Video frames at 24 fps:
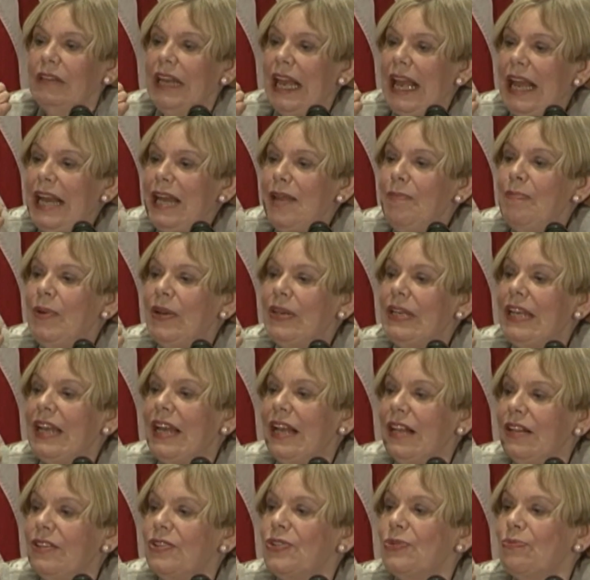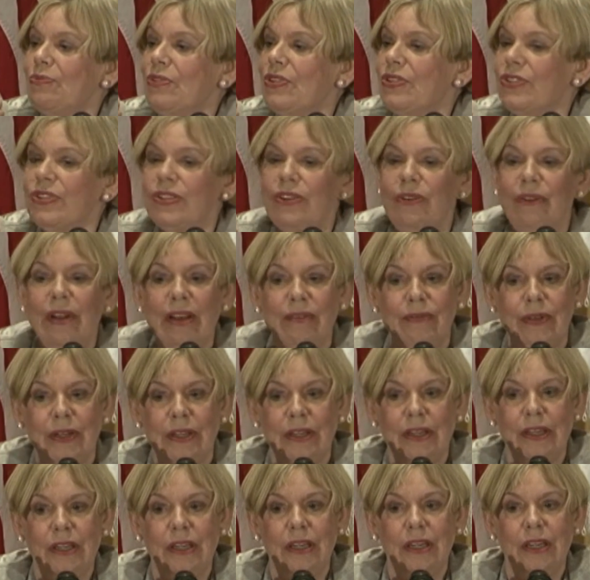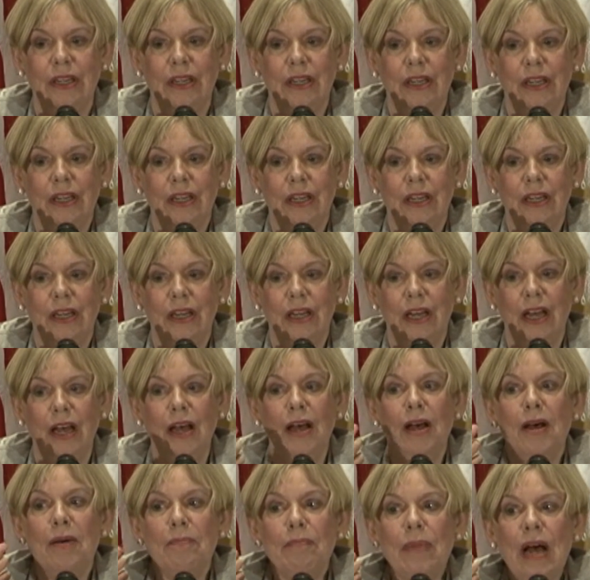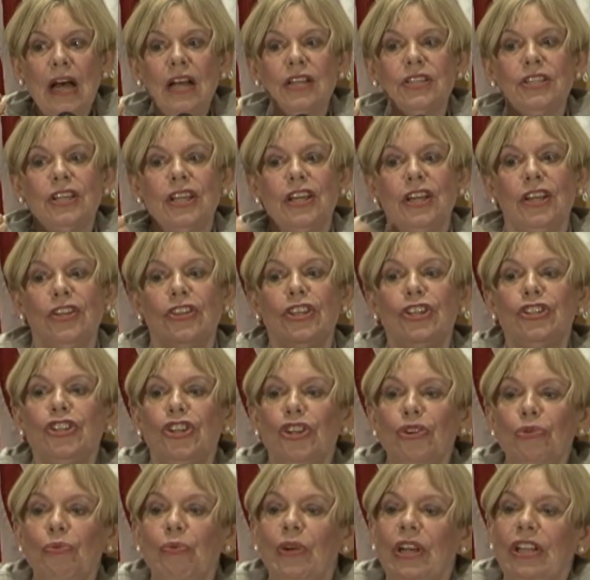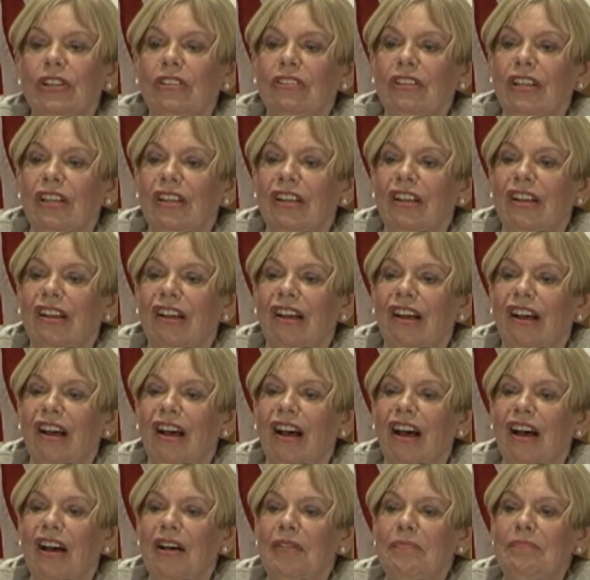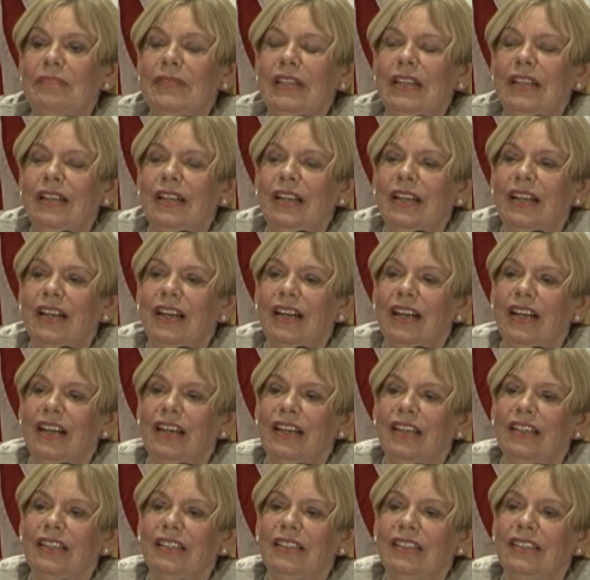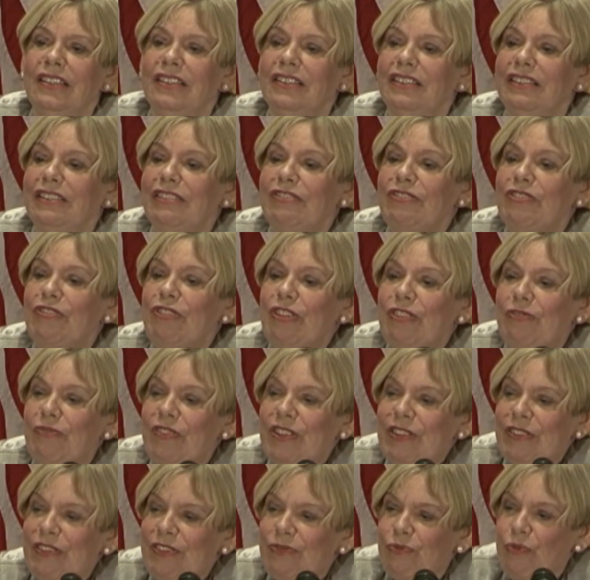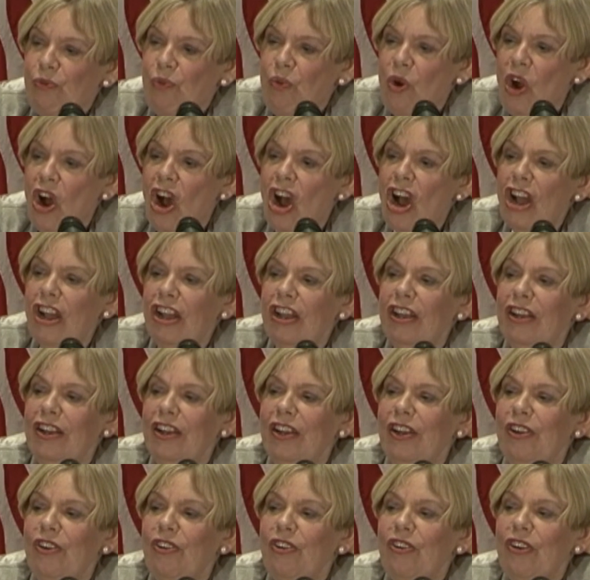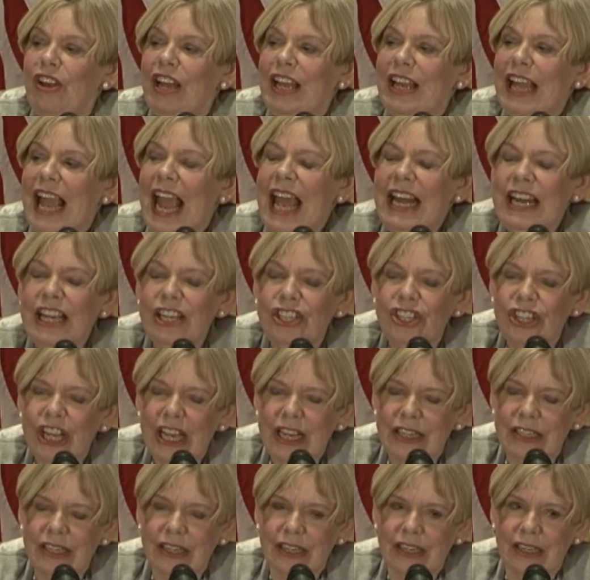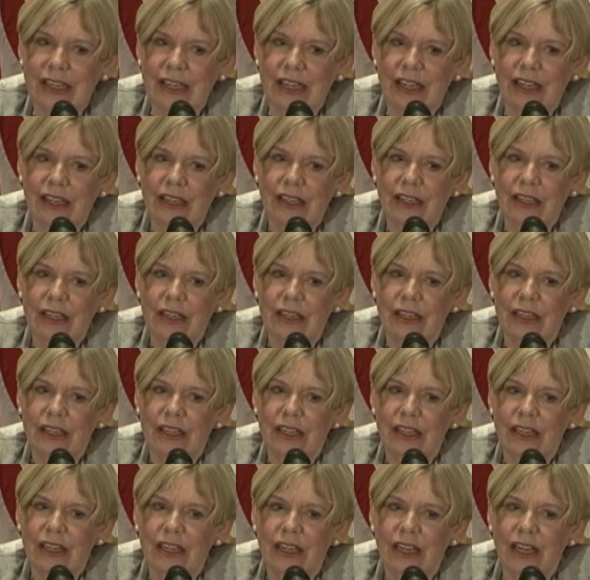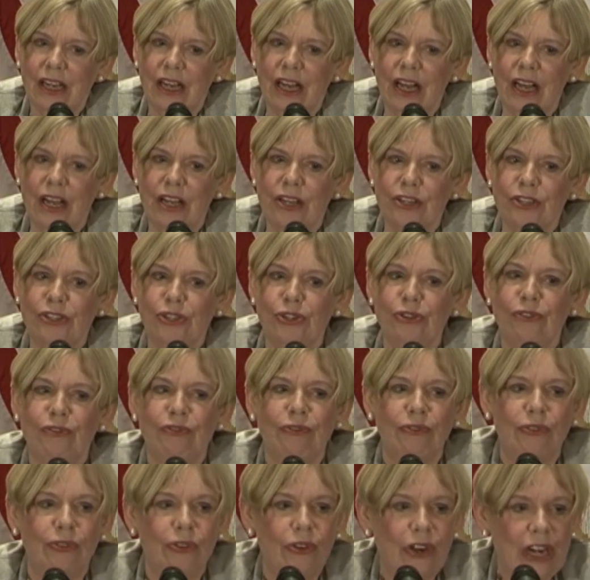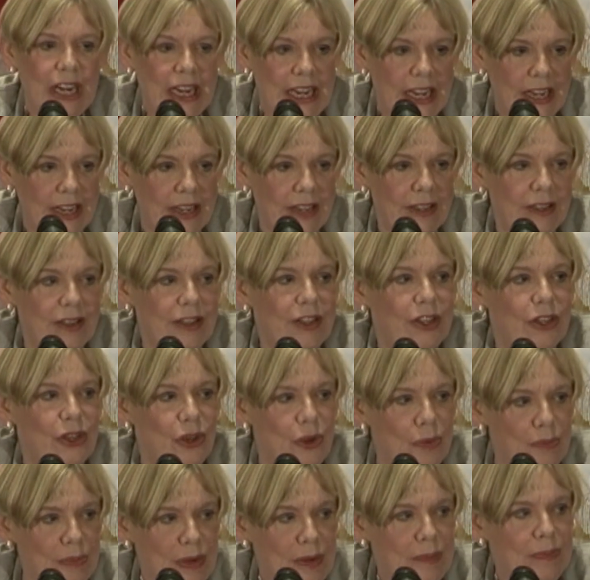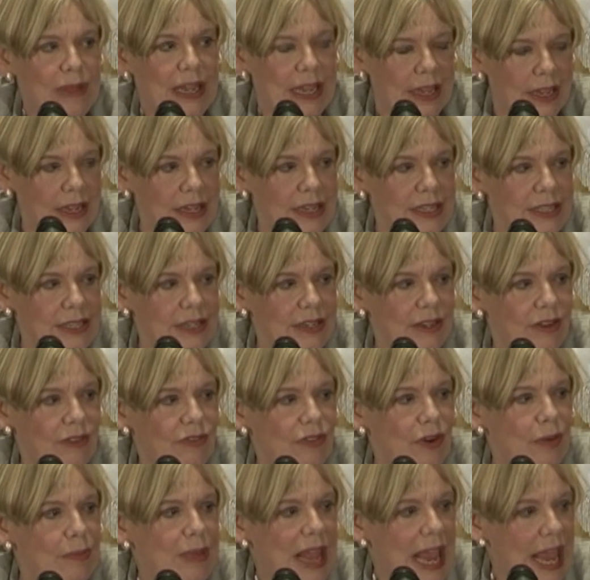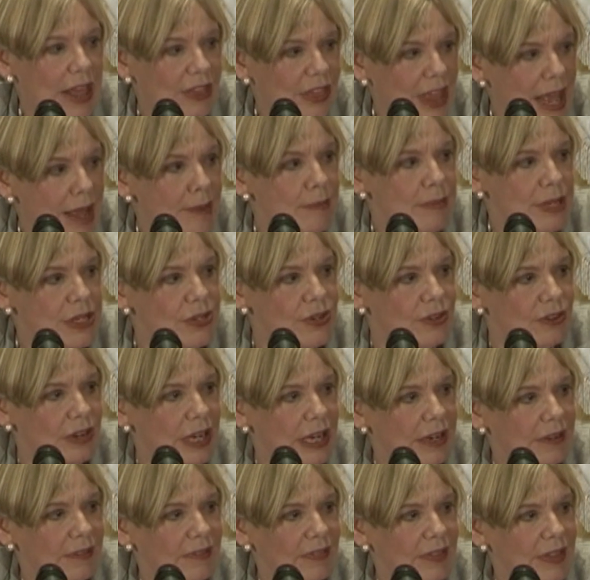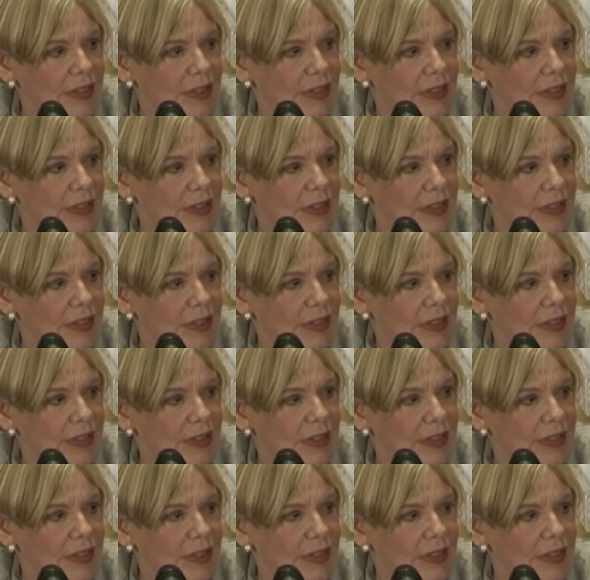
on anybody else whatsoever, uh, but that you will um, uh, work energetically uh, to free human beings from their misery.